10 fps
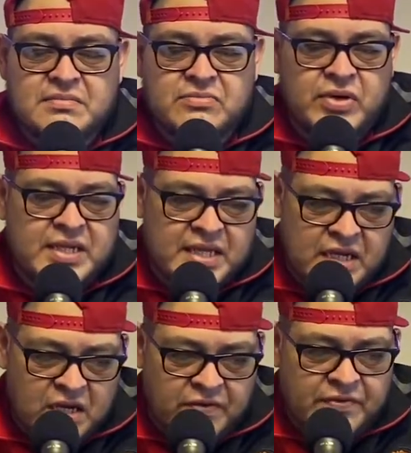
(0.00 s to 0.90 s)
We could take
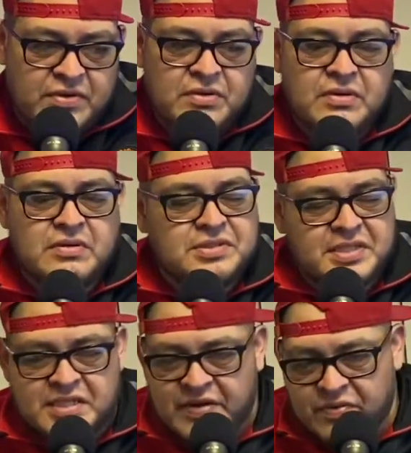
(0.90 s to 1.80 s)
care of her. She
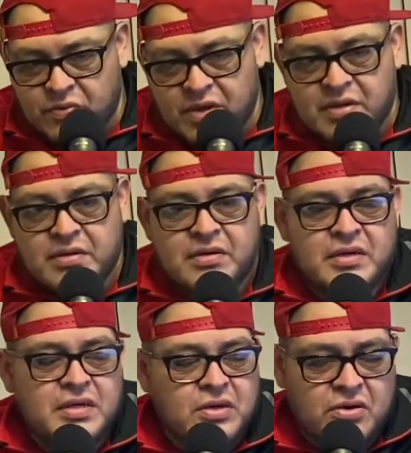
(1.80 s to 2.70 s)
doesn't have to work.
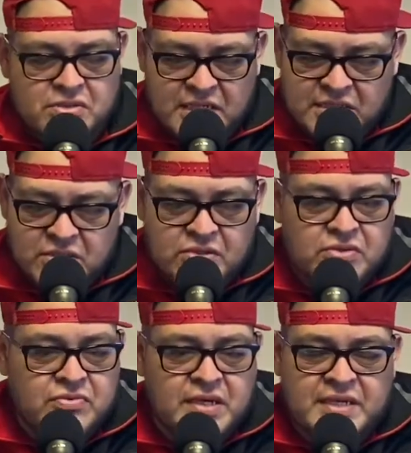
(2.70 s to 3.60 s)
All she has to do is
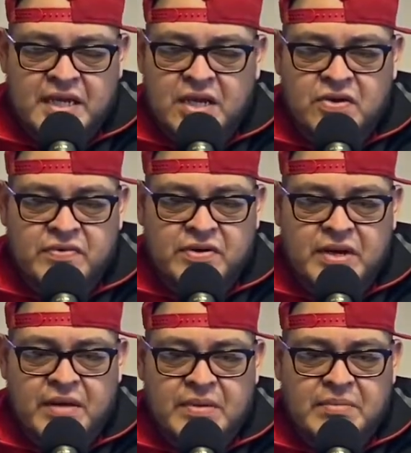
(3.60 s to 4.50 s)
take care of her
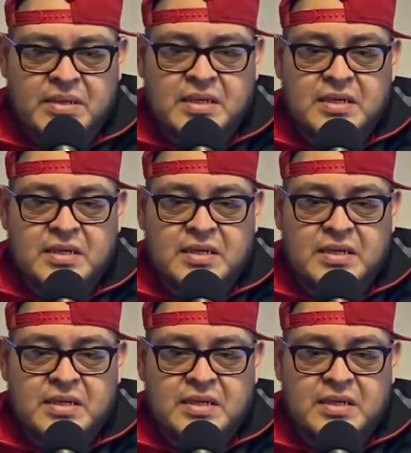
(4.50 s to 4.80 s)
grandbaby.